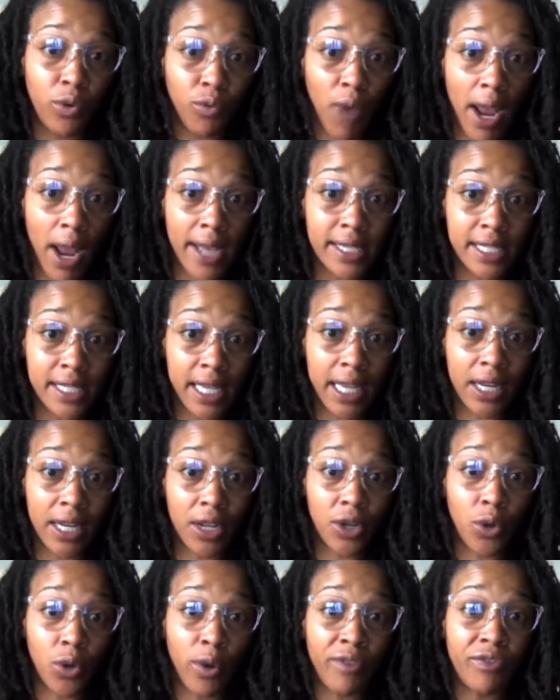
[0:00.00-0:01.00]
Rising,
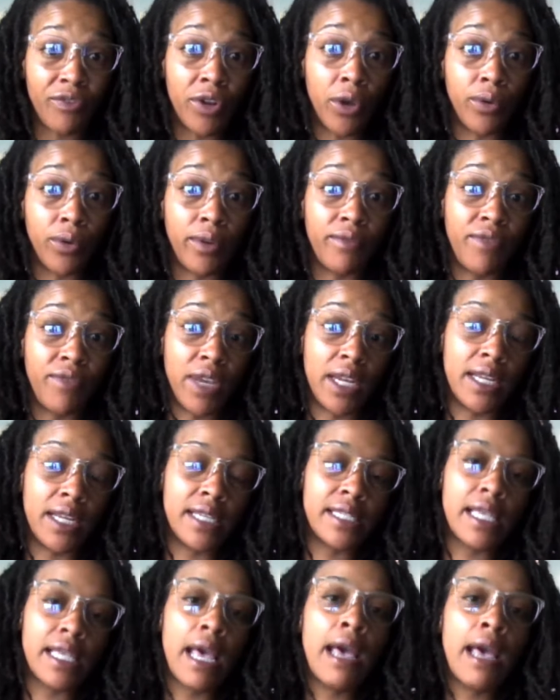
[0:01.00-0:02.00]
North Node, Venus,